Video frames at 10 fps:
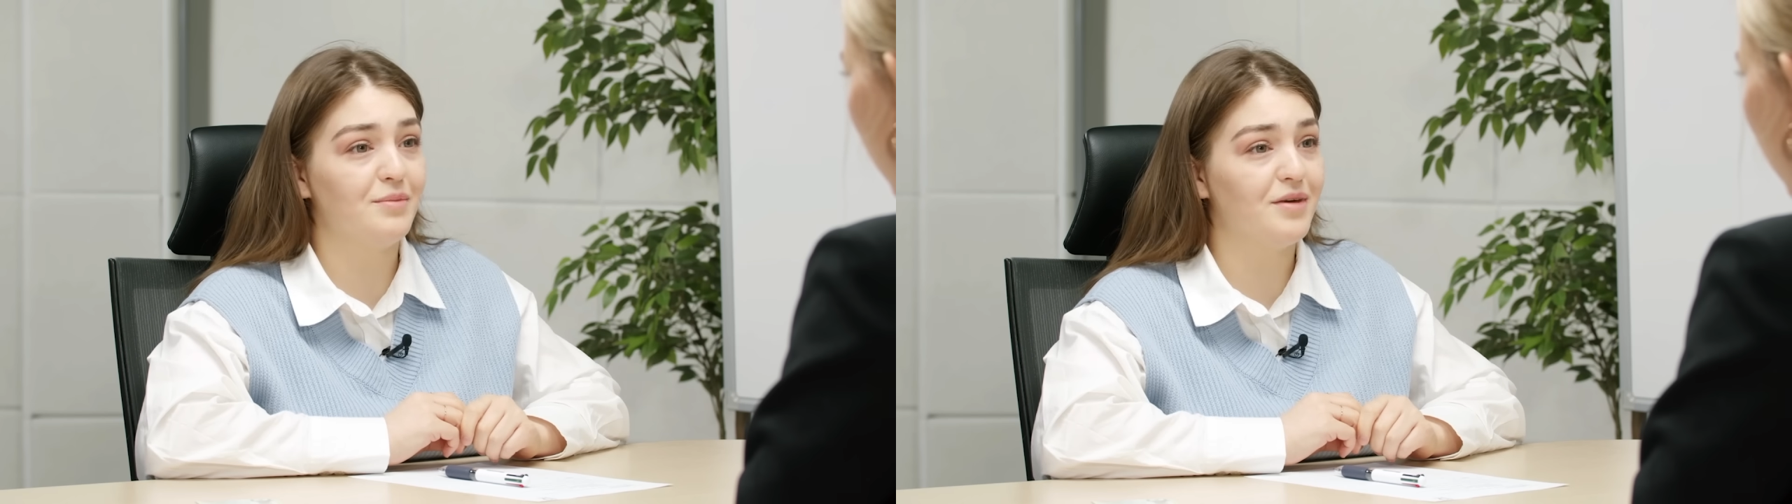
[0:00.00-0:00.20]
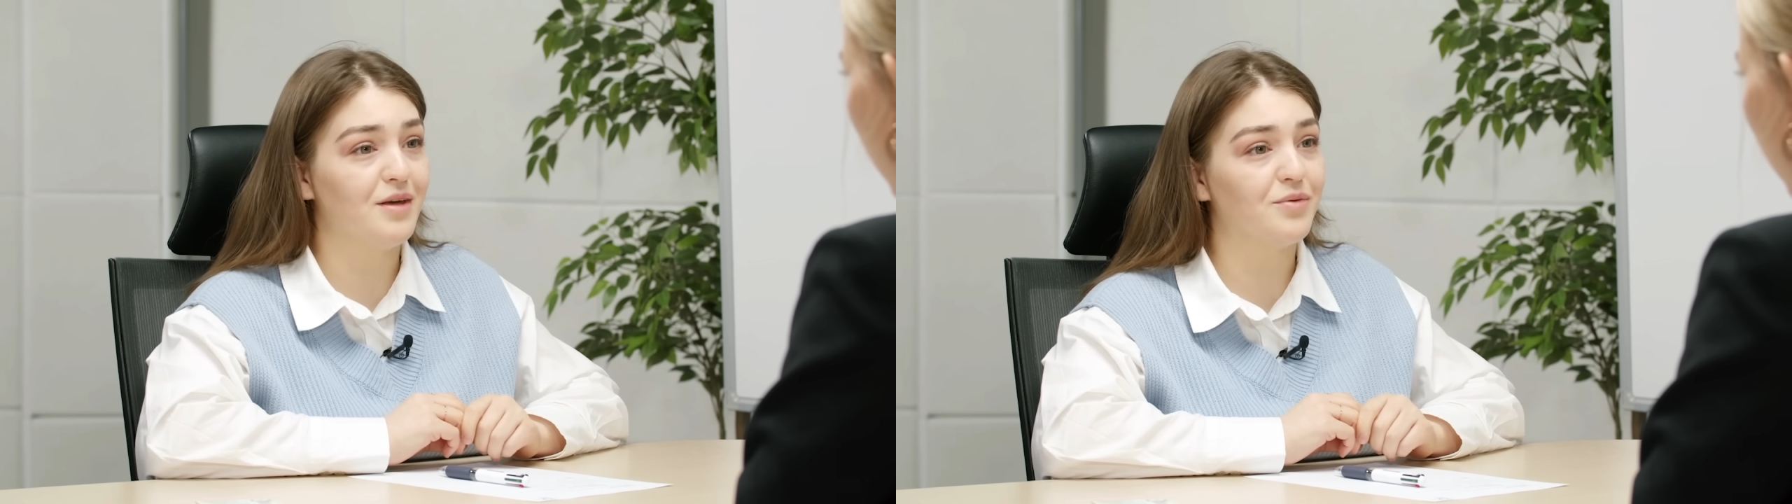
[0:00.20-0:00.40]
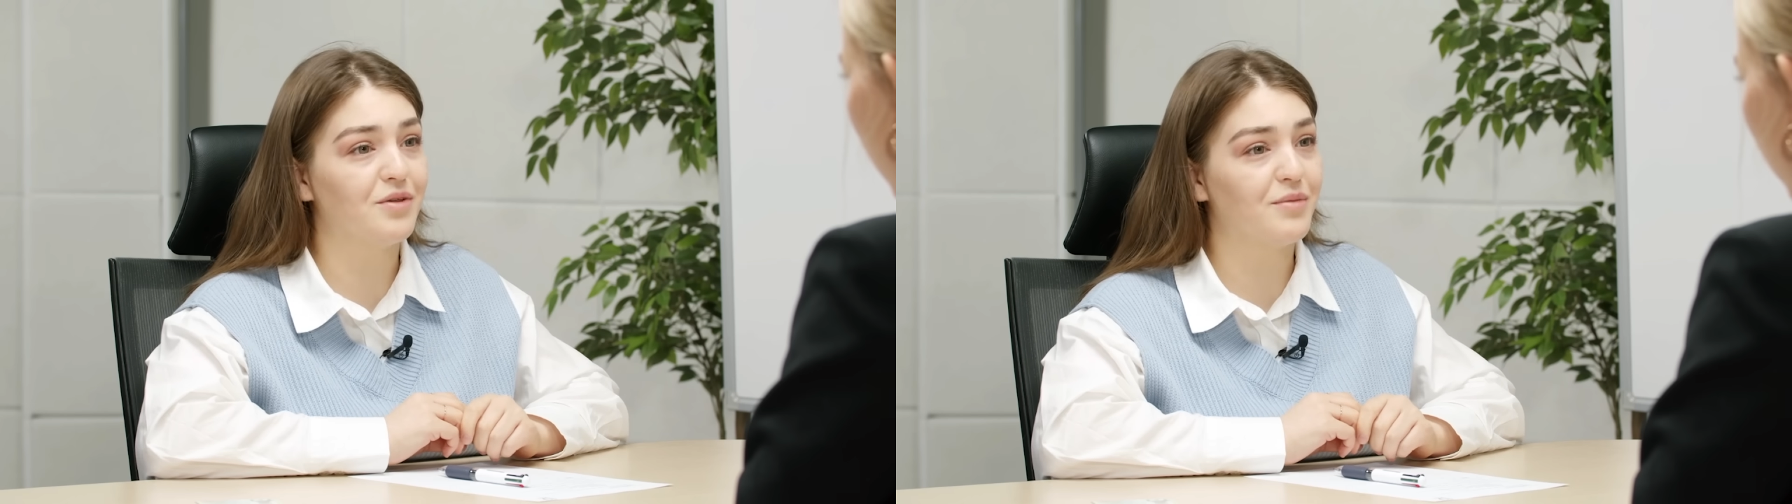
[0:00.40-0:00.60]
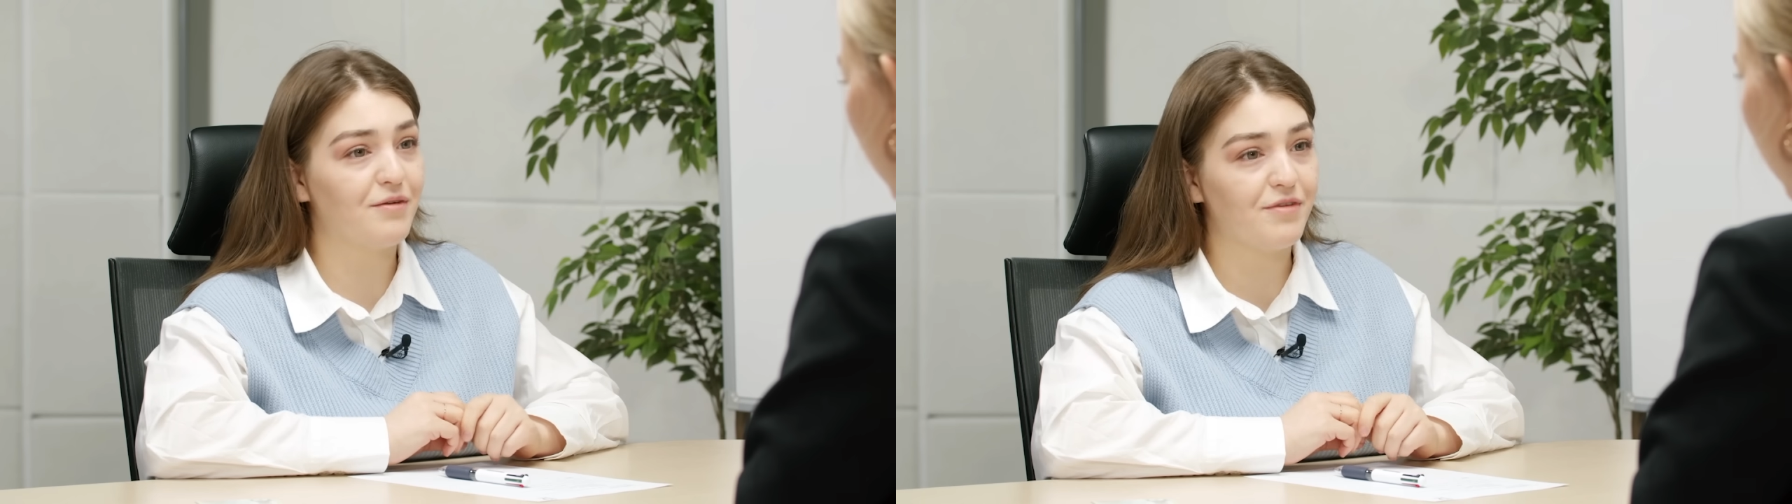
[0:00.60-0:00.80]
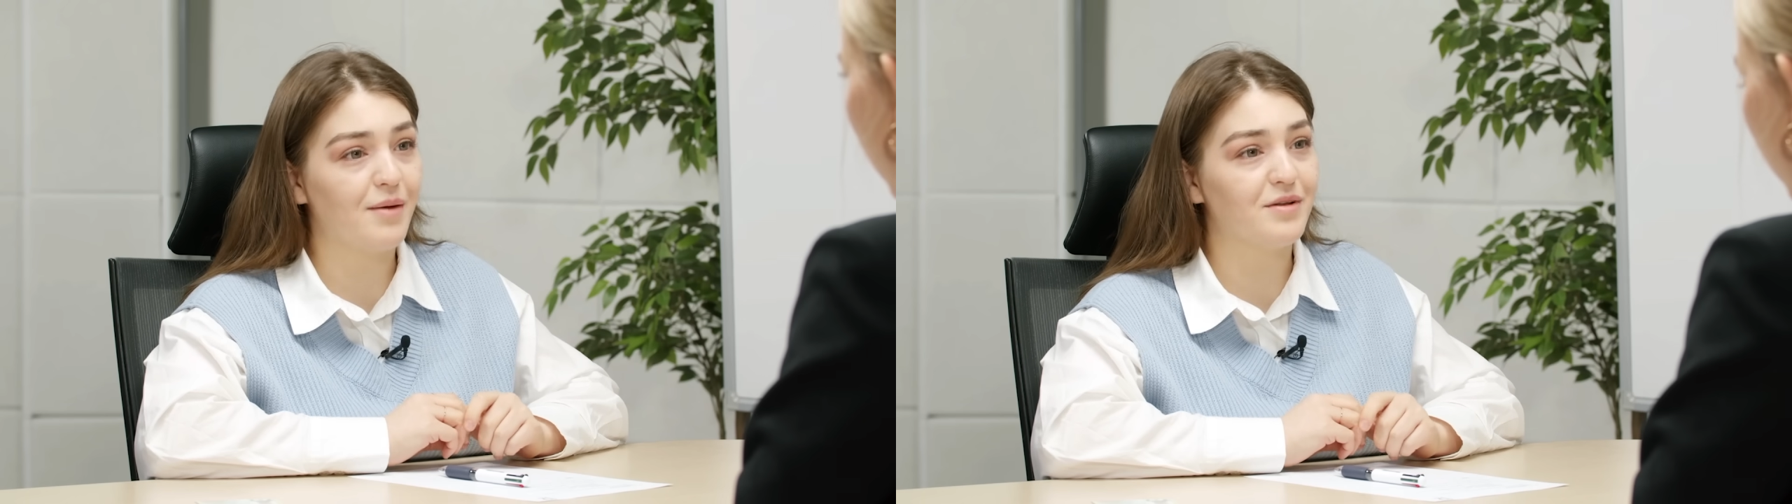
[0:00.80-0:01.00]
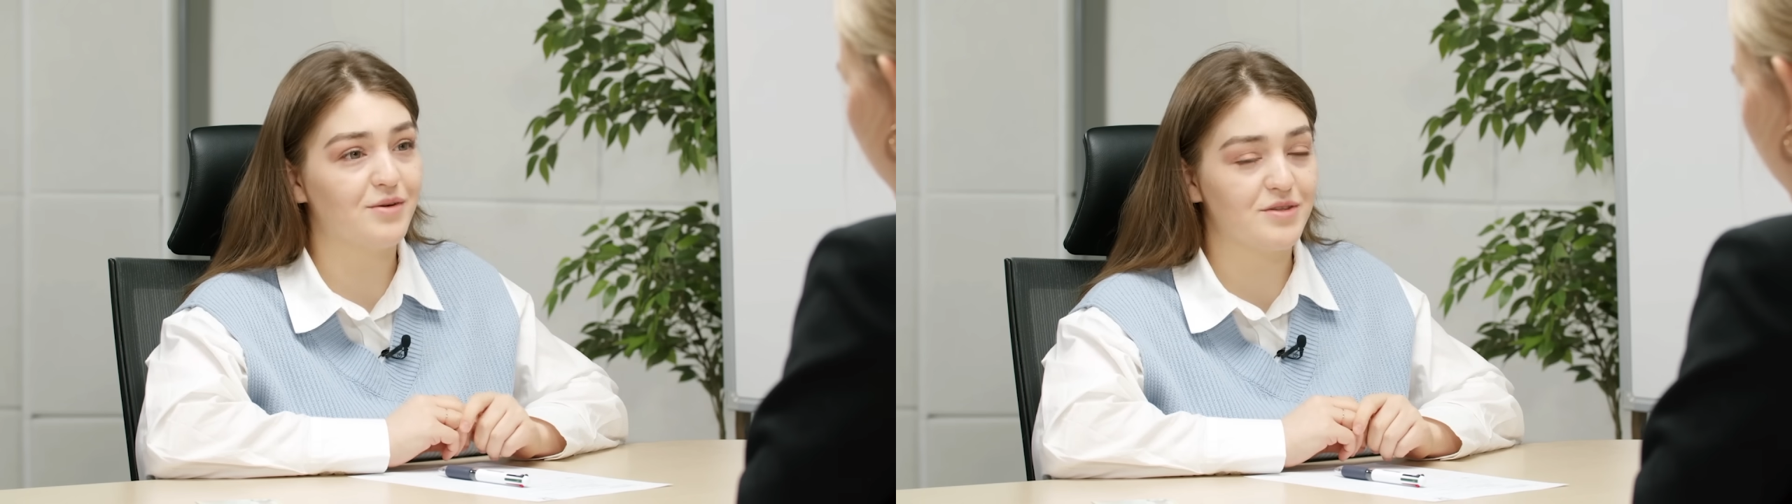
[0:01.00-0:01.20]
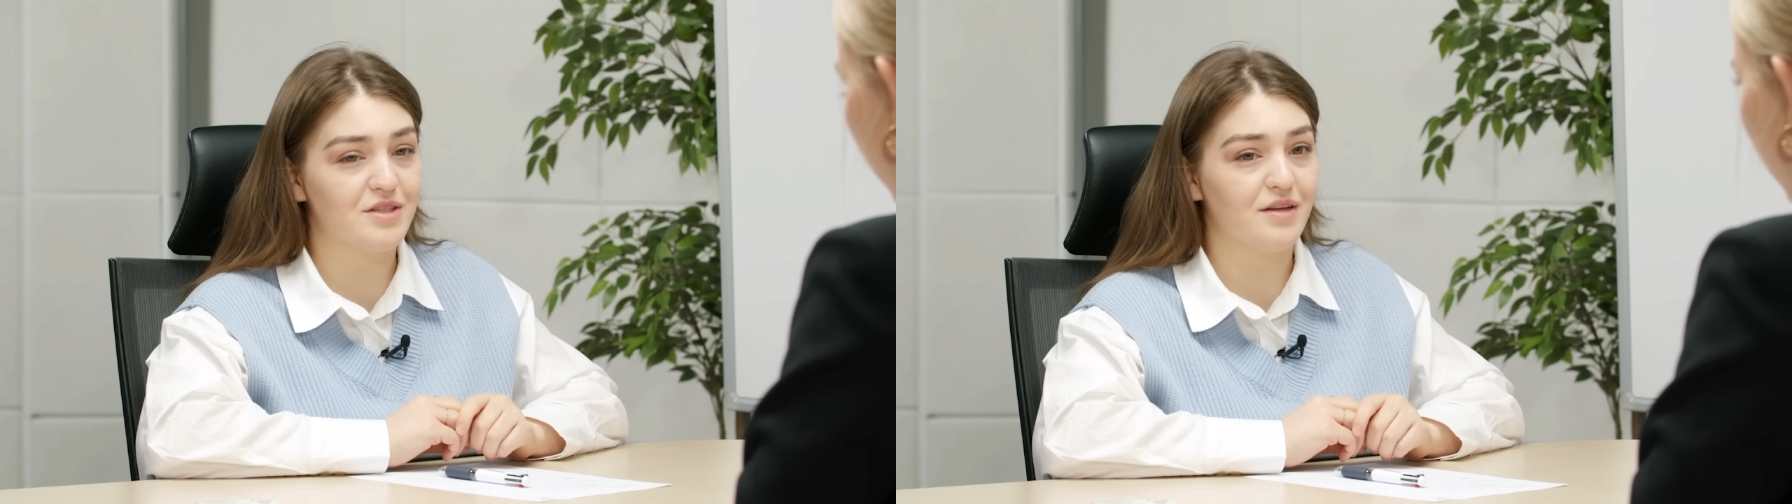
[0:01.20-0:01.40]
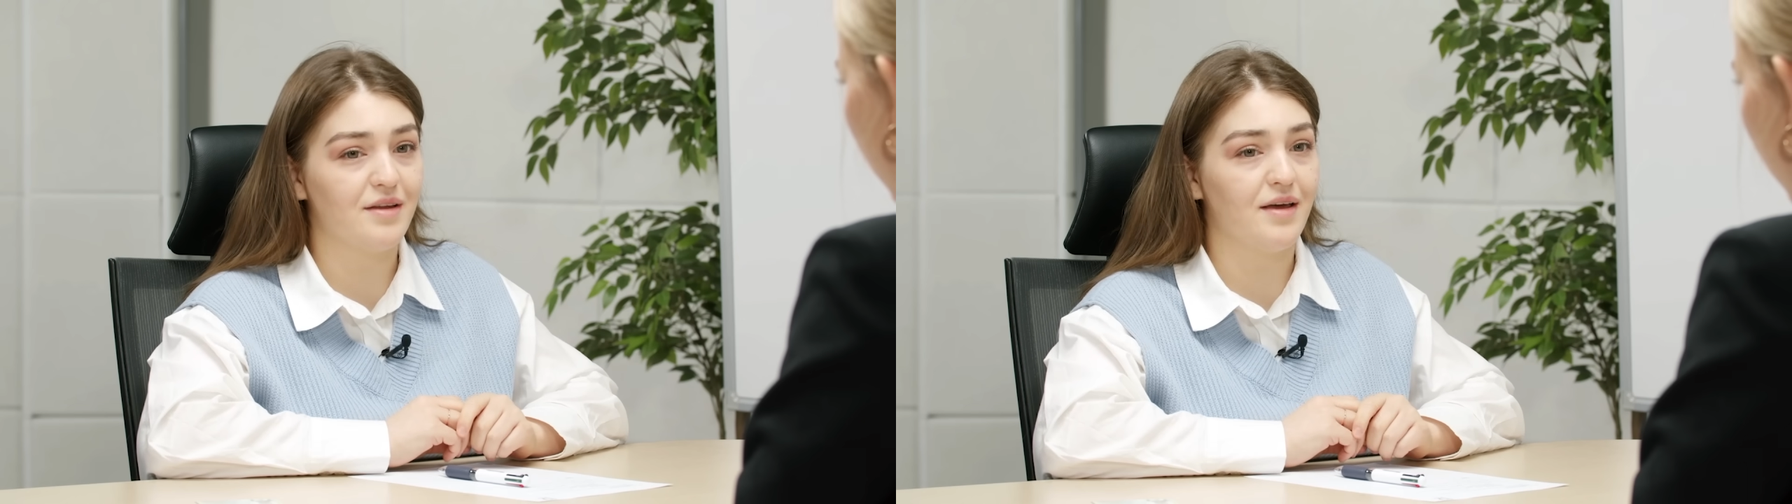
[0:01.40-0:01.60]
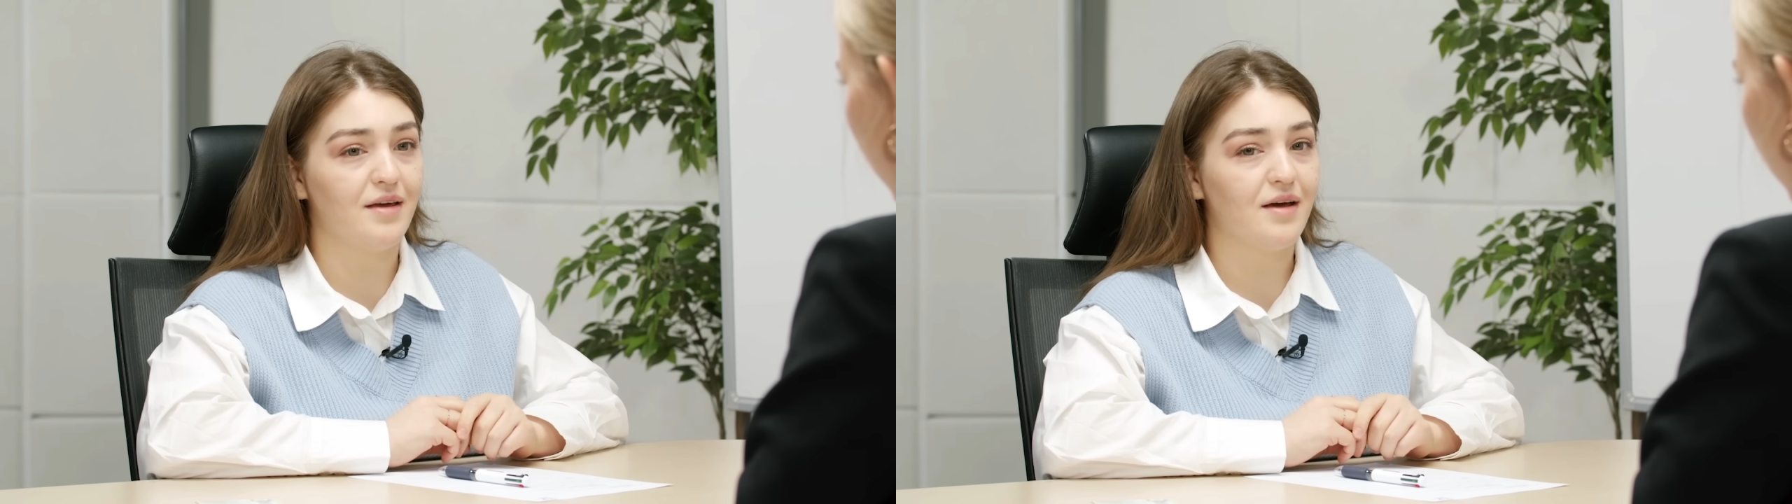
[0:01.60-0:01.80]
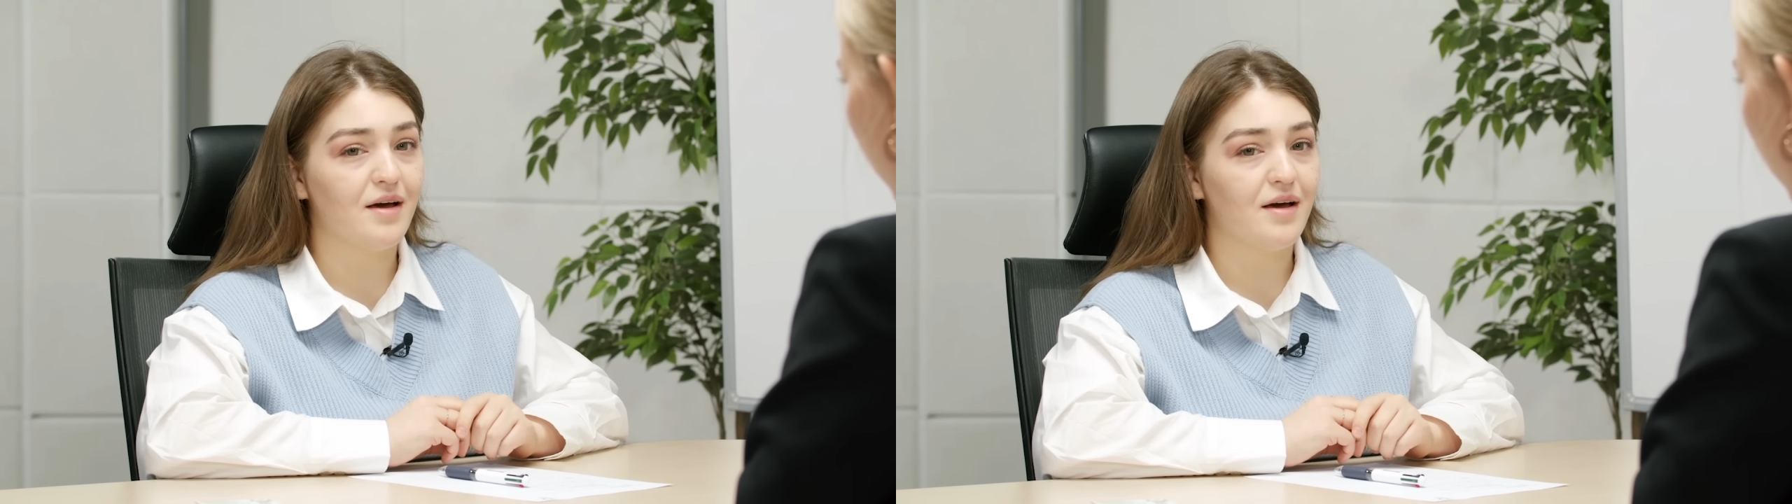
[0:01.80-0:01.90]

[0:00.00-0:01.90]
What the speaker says: being with my family on that day.